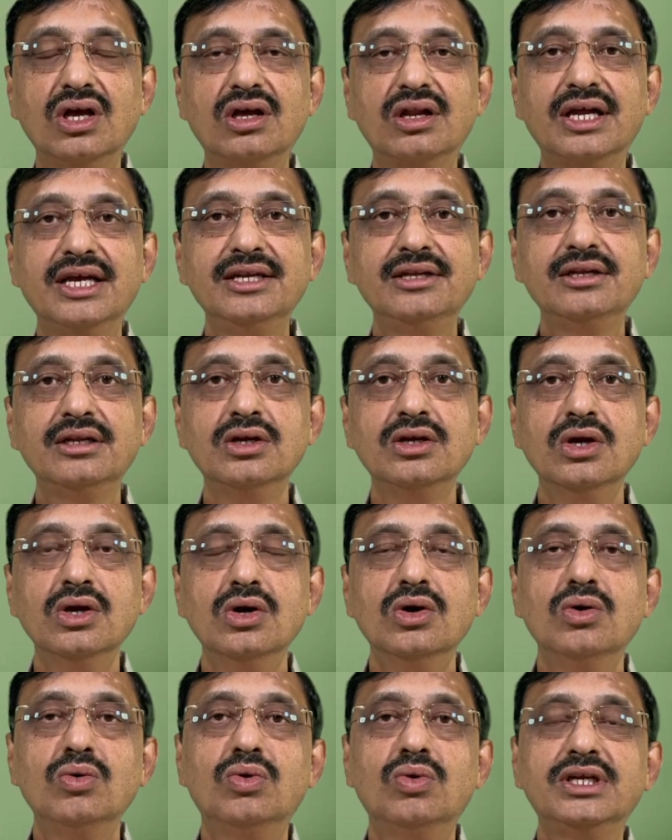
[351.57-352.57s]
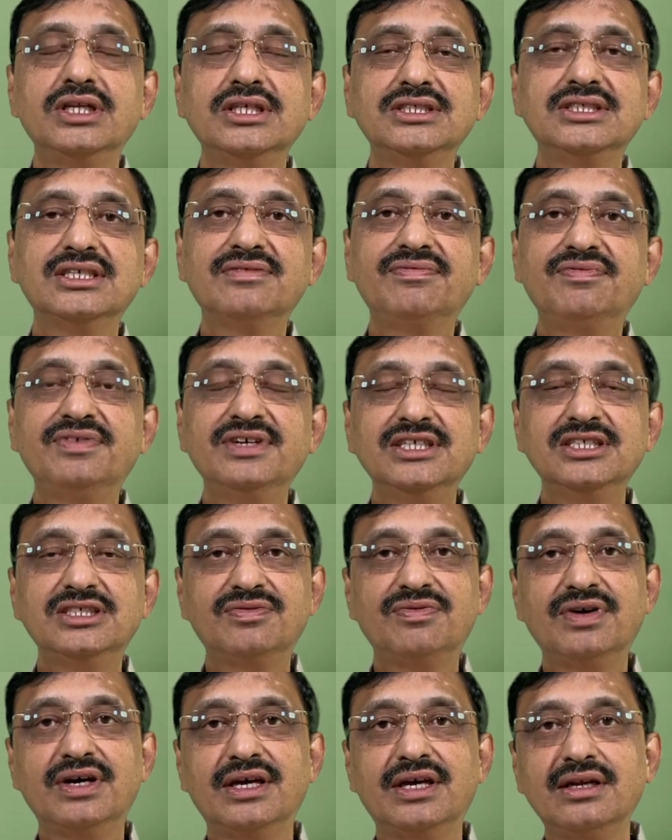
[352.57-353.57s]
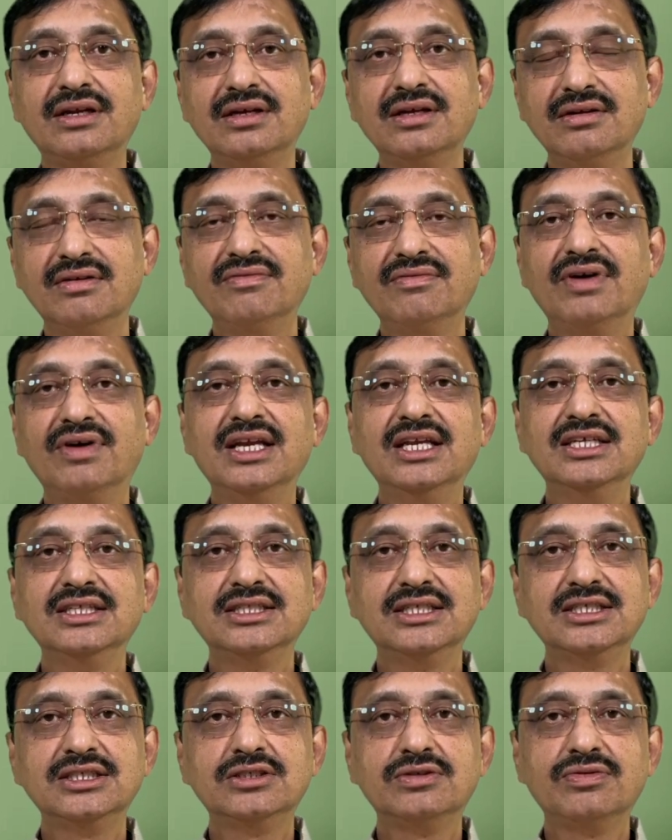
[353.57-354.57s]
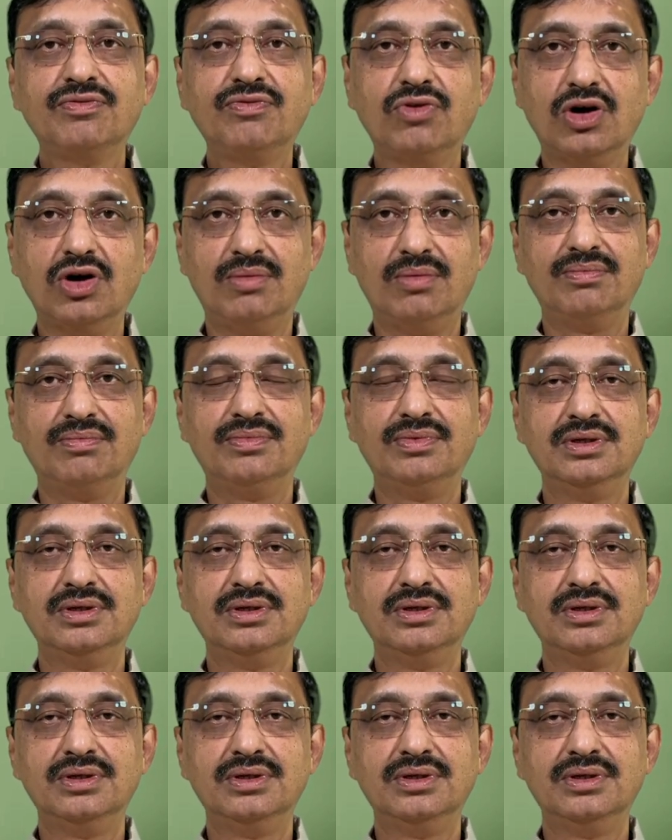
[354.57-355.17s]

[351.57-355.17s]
right? What is the fees for filing this form?